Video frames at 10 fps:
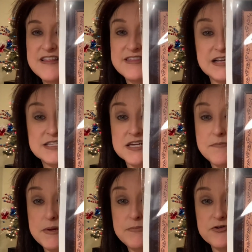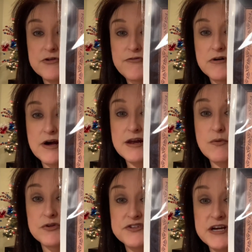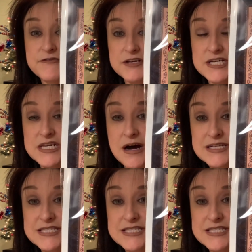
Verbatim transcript: That's going to be beautiful. And I will definitely not